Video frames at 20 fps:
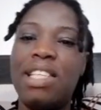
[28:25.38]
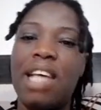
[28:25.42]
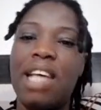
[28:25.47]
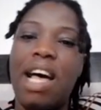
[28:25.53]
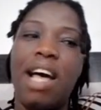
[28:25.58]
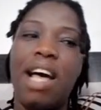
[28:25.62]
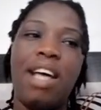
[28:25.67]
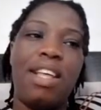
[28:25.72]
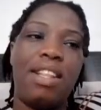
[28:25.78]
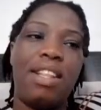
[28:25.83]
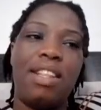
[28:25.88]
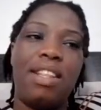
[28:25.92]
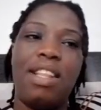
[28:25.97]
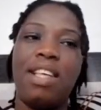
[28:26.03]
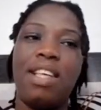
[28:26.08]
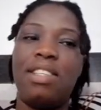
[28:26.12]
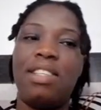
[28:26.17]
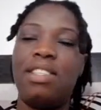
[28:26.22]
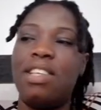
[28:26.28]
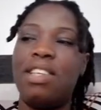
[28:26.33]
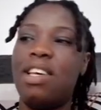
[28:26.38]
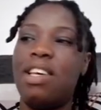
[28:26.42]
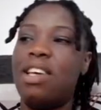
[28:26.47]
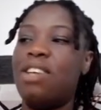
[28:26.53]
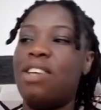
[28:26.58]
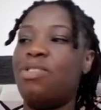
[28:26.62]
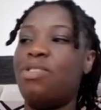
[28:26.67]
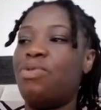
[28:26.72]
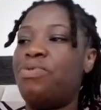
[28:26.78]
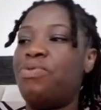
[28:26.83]
Later,
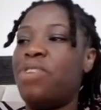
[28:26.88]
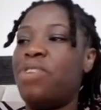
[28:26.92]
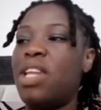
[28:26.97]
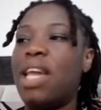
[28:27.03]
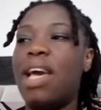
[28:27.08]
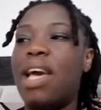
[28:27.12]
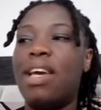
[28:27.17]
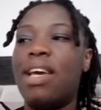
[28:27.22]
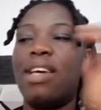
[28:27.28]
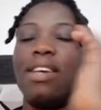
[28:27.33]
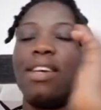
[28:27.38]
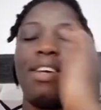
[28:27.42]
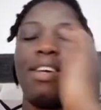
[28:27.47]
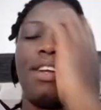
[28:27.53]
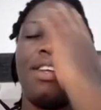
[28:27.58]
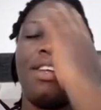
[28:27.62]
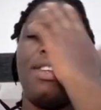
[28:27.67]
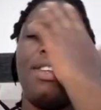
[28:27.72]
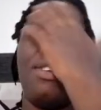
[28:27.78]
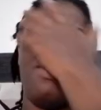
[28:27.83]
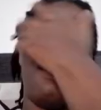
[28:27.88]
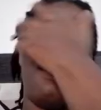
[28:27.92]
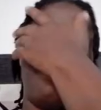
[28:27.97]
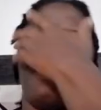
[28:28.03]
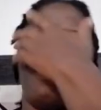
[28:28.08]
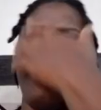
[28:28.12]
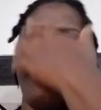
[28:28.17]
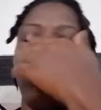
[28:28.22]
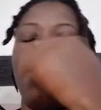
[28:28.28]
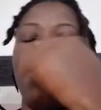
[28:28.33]
let's say you feel like
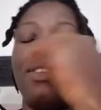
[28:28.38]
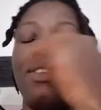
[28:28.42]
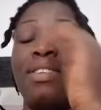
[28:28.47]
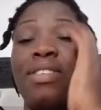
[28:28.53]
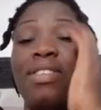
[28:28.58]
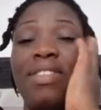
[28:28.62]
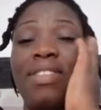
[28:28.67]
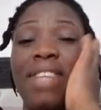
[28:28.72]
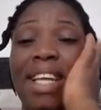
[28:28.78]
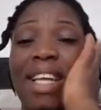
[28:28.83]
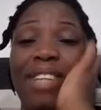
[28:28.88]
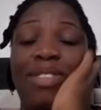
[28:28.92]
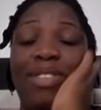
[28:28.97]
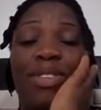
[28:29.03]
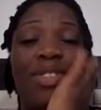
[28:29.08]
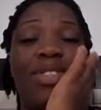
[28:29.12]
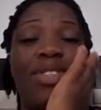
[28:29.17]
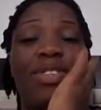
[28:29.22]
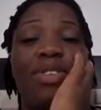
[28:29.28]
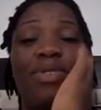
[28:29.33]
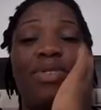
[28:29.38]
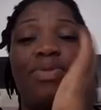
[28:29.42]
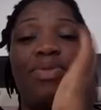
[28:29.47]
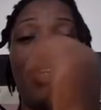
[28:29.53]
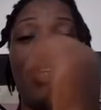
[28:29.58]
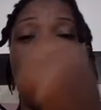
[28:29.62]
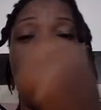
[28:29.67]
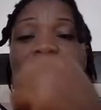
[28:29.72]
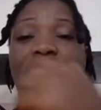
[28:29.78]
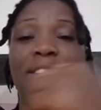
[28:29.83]
cleaning your face, or you feel like
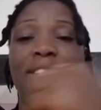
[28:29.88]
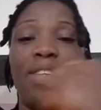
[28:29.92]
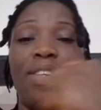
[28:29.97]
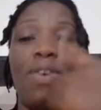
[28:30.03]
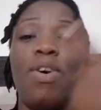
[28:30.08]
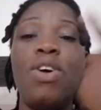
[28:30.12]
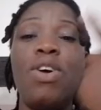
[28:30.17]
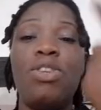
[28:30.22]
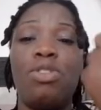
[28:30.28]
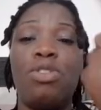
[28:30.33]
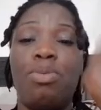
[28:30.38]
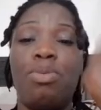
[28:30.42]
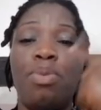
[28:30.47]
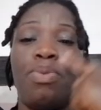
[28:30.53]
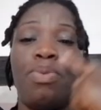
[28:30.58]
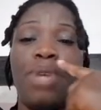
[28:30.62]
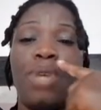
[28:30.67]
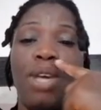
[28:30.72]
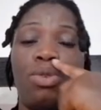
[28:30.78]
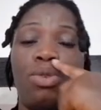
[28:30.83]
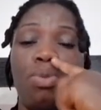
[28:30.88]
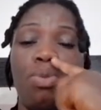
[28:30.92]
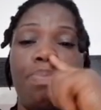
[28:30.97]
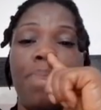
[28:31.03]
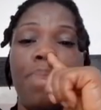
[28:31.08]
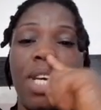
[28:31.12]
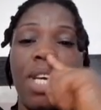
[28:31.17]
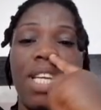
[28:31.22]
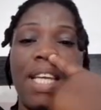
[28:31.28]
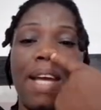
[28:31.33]
touching your face, or some people that
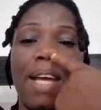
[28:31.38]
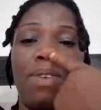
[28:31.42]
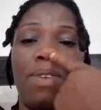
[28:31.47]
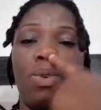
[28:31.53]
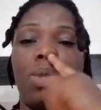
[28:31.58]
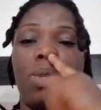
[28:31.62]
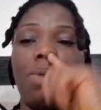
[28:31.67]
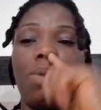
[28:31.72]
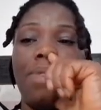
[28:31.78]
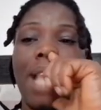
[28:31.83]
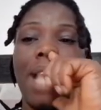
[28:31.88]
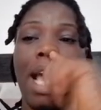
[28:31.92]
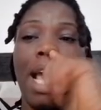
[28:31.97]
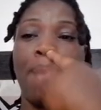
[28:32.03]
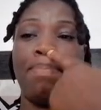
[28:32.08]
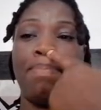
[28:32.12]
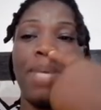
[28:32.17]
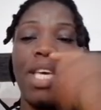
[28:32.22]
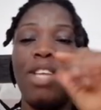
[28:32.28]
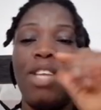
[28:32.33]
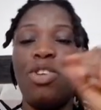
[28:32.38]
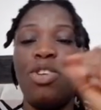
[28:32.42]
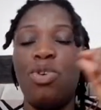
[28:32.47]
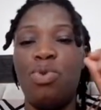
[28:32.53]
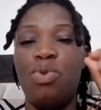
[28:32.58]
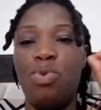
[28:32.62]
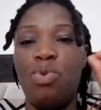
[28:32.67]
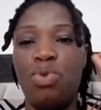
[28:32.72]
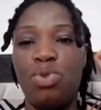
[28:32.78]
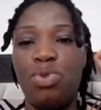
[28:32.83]
used to pick their nose, you feel like
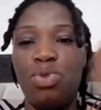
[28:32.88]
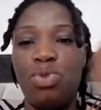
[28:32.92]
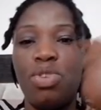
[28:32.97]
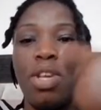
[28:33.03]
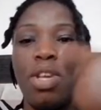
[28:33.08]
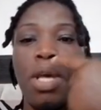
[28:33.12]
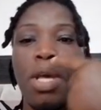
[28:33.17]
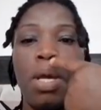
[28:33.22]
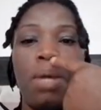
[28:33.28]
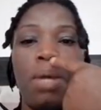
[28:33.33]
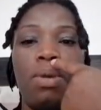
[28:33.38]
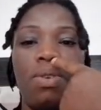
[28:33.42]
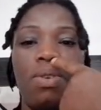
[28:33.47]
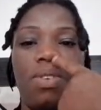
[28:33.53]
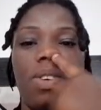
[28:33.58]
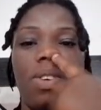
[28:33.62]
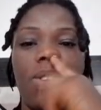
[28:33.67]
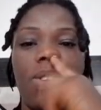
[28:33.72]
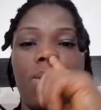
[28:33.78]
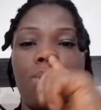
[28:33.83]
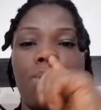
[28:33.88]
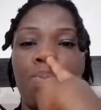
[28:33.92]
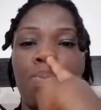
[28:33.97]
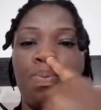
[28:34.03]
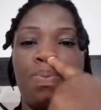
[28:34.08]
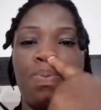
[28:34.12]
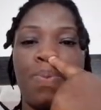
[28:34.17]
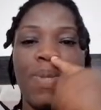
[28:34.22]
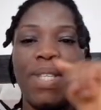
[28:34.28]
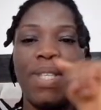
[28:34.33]
picking your nose, you
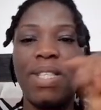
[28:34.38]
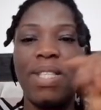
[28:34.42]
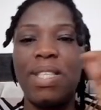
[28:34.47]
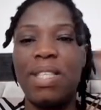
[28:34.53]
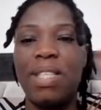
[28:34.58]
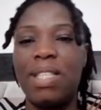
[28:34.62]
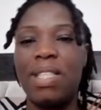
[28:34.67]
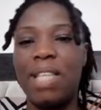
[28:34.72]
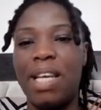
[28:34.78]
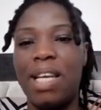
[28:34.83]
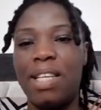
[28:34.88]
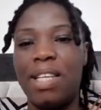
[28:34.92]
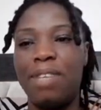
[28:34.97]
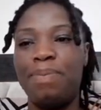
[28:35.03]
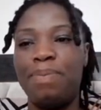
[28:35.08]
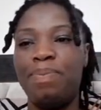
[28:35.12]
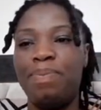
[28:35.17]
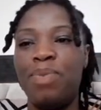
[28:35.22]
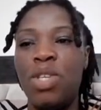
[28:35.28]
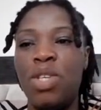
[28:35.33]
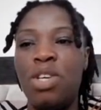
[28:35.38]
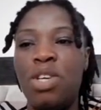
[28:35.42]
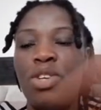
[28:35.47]
just put it inside.